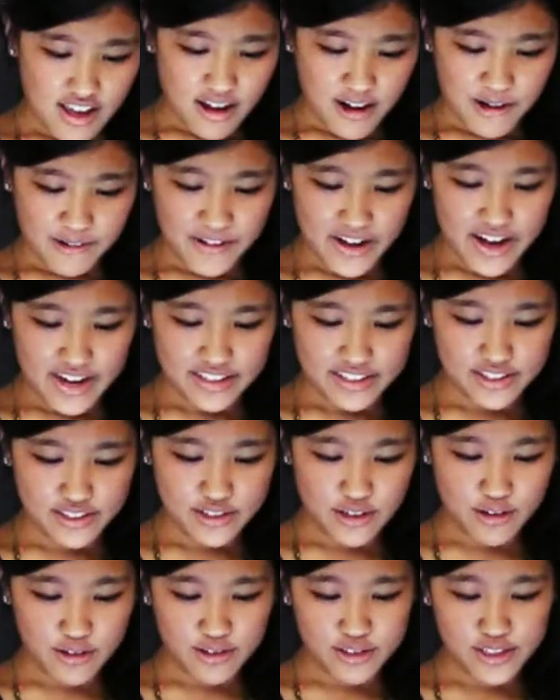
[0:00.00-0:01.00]
Alright,
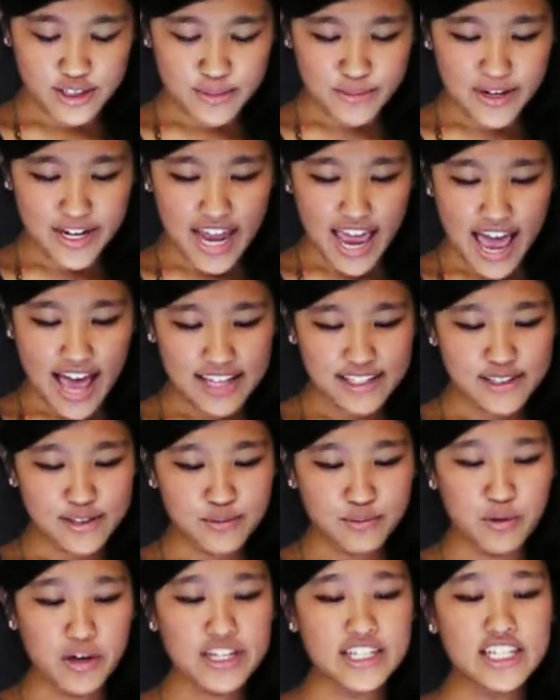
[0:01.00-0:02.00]
so someone
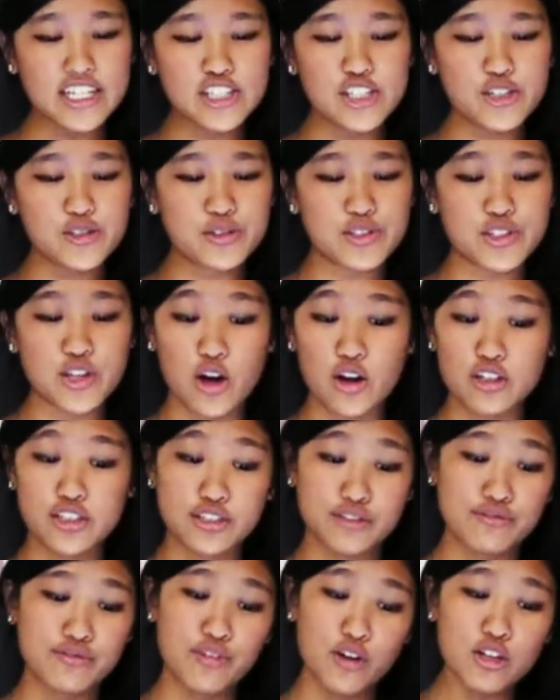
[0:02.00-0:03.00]
asked, when did you start
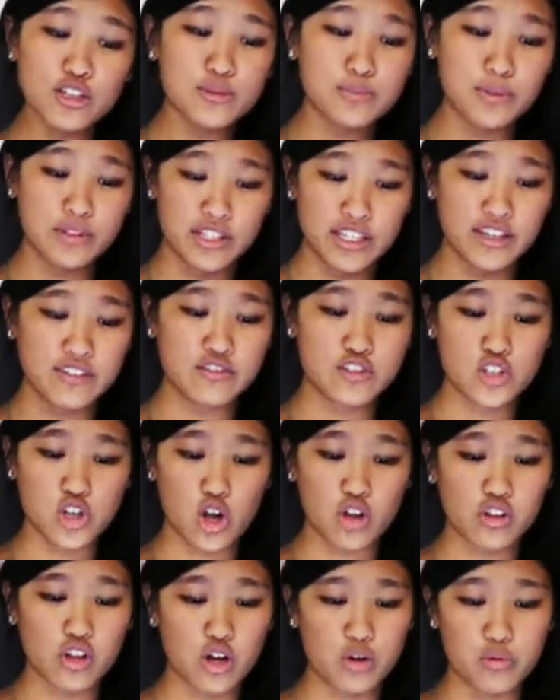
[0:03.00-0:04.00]
to first believe
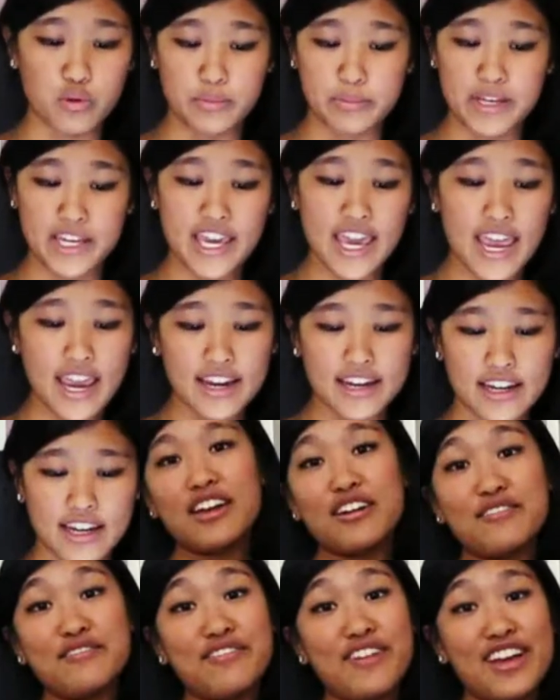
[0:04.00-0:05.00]
John Locke would be canon?
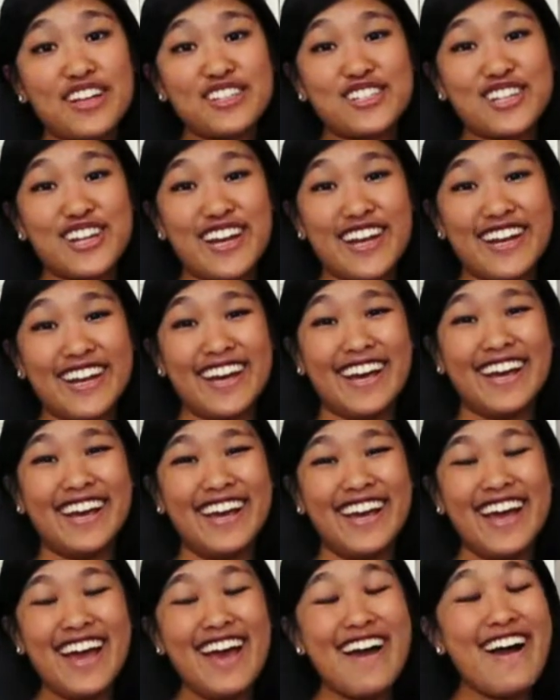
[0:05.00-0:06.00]
Confession,
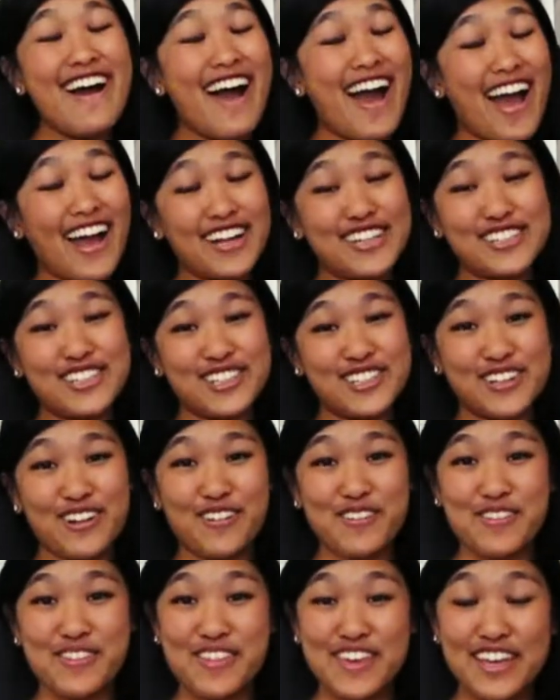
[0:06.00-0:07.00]
I actually
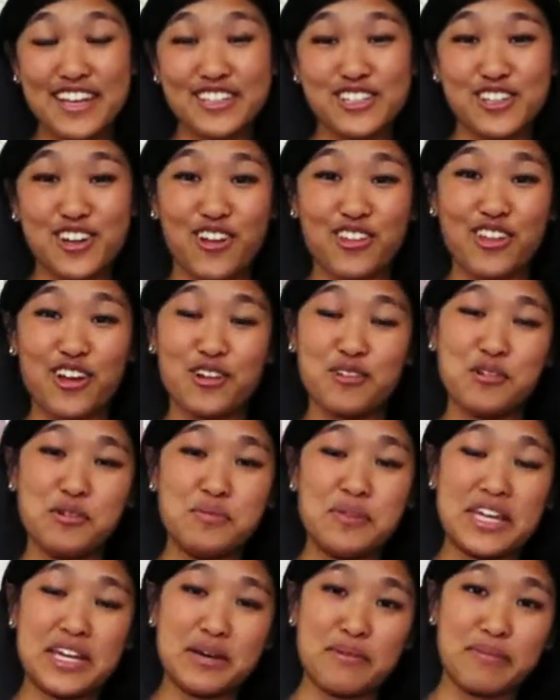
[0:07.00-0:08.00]
don't think John Locke will
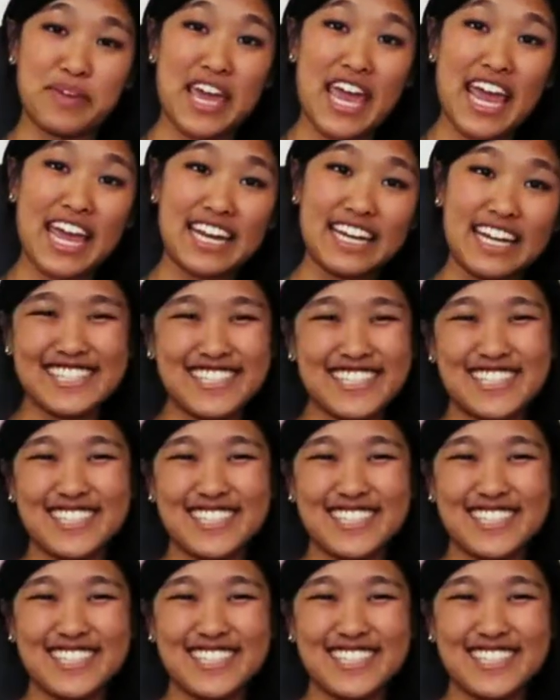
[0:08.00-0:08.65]
become canon.